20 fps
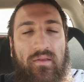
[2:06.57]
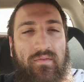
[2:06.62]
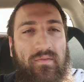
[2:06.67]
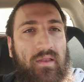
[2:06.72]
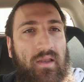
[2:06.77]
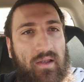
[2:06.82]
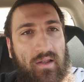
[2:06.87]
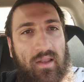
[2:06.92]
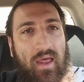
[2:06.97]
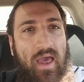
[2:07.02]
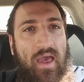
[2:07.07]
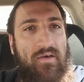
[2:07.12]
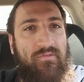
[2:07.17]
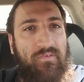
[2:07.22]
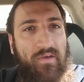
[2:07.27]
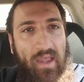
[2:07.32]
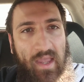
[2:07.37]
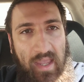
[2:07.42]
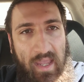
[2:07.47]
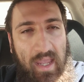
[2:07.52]
didn't
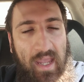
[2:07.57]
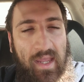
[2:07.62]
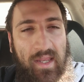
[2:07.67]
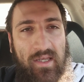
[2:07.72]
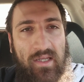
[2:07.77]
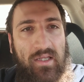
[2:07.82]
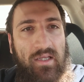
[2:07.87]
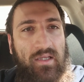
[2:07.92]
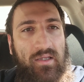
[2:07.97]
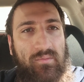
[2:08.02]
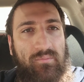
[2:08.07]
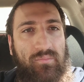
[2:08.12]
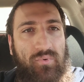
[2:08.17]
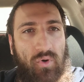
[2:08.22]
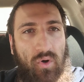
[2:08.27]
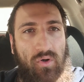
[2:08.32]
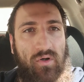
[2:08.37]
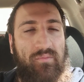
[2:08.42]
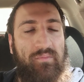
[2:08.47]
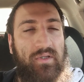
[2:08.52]
have any
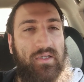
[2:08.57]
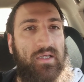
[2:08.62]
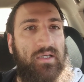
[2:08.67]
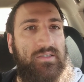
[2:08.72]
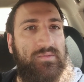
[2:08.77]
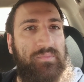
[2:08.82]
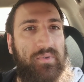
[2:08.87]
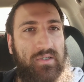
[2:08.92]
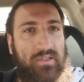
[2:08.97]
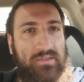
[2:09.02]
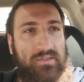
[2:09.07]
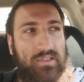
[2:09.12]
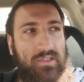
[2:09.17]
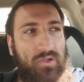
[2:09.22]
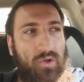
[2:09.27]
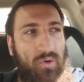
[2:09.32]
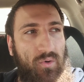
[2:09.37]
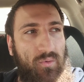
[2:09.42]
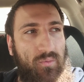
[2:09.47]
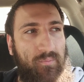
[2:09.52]
programming experience
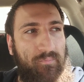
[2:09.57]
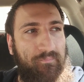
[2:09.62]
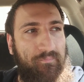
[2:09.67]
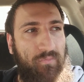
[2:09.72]
at all,